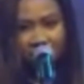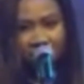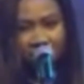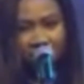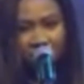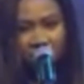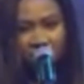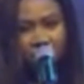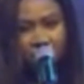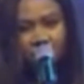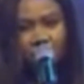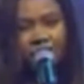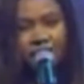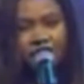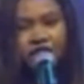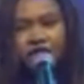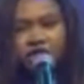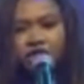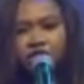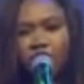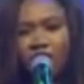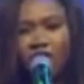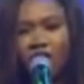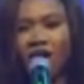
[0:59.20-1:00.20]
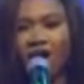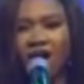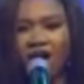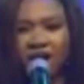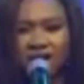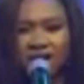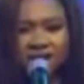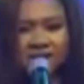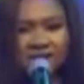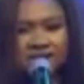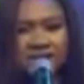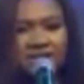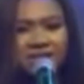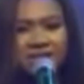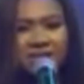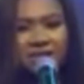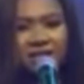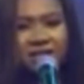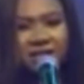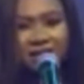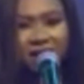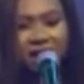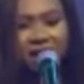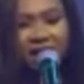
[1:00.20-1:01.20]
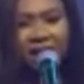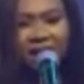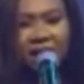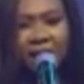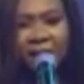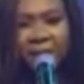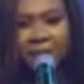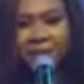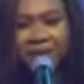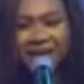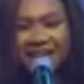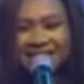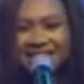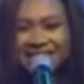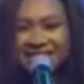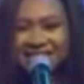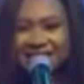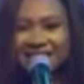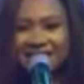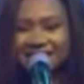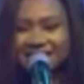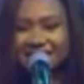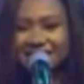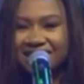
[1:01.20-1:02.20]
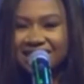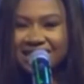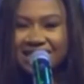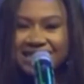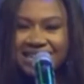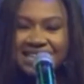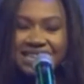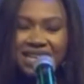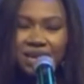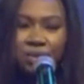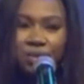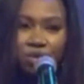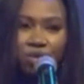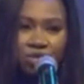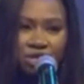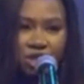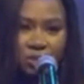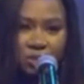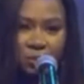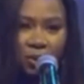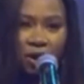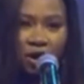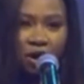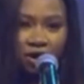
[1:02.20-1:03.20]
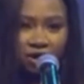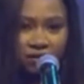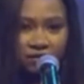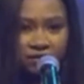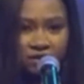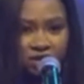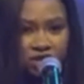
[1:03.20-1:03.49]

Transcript: Straight to your heart, piercing the innermost part of the